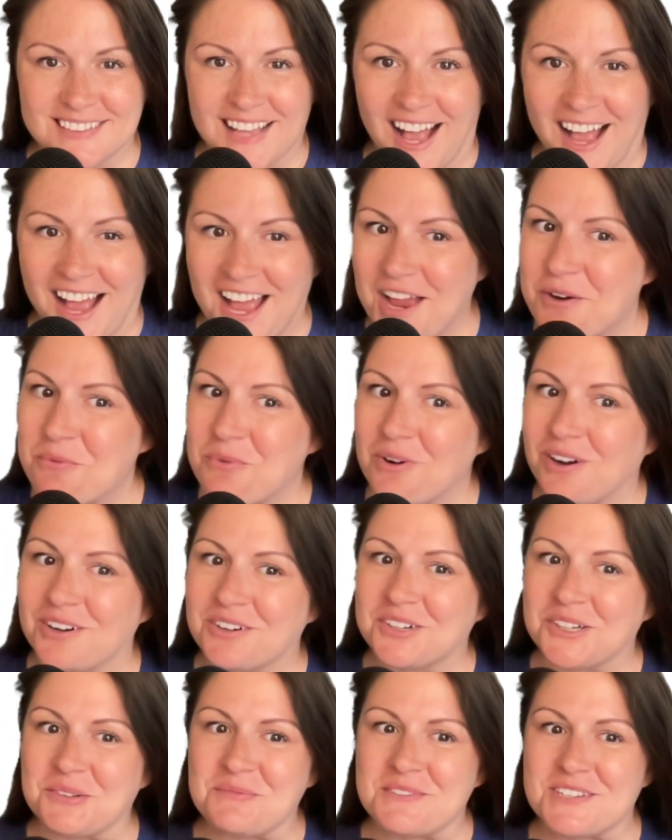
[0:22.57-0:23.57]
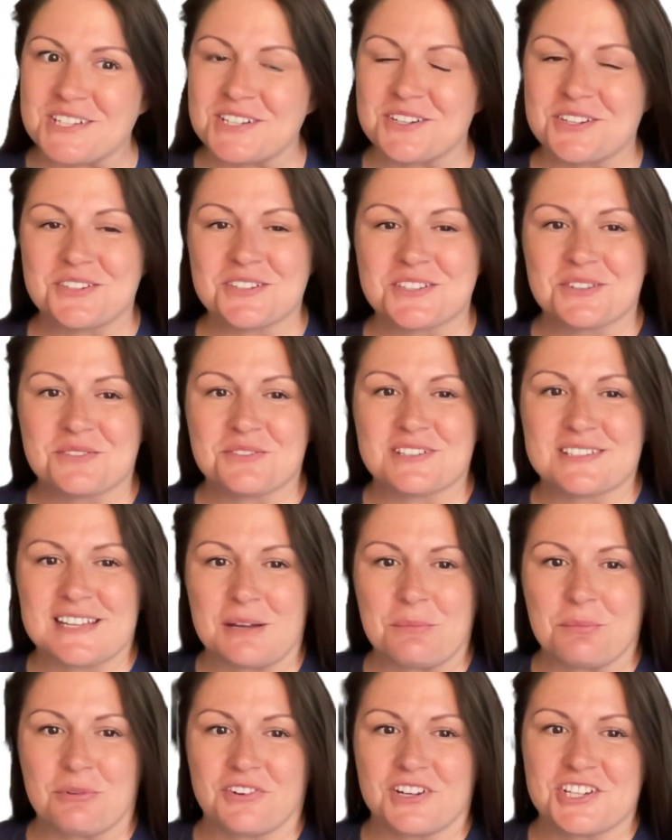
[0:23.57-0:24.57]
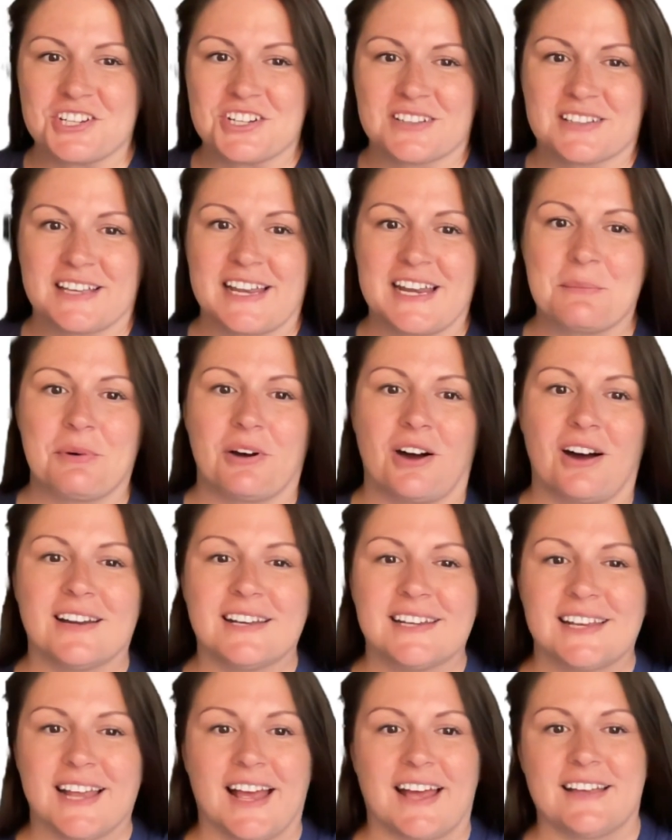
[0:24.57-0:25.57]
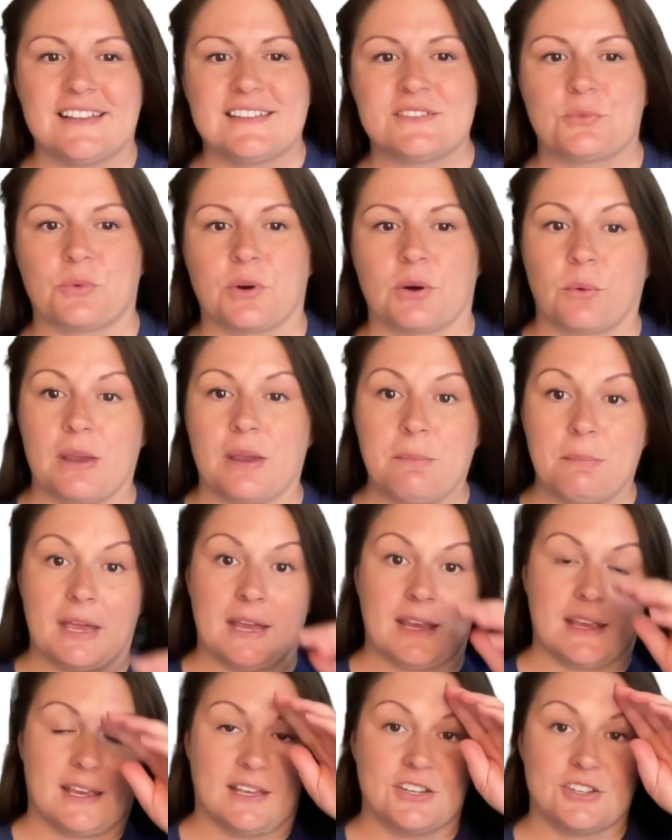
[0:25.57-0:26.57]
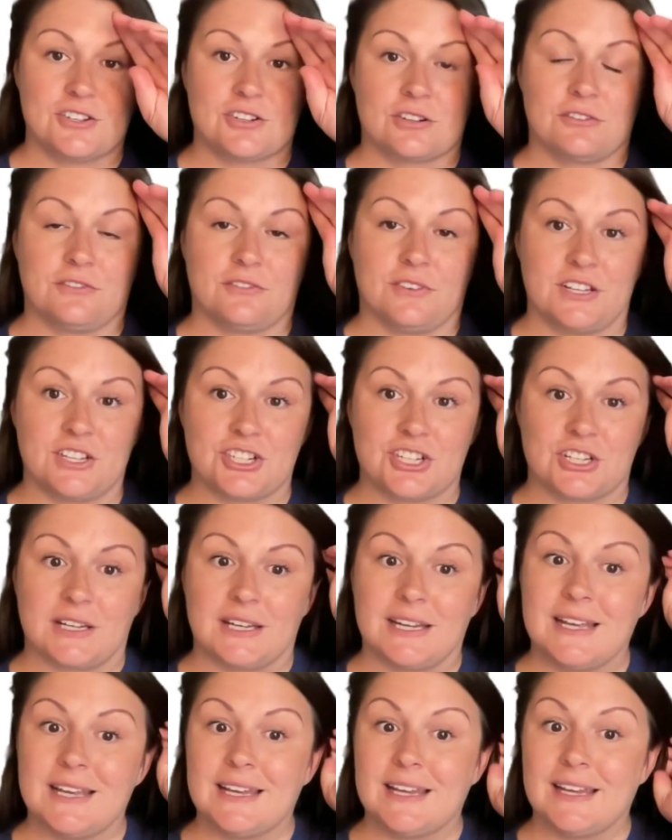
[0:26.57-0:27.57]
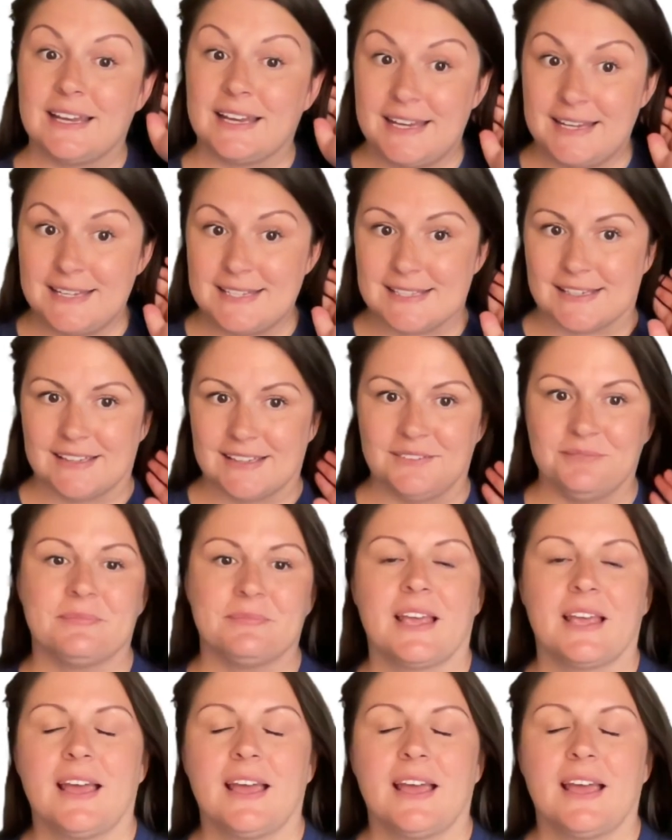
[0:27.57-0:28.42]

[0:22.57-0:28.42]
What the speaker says: Hi, welcome to Suicide Prevention Lady Podcast, where we make intervention easy.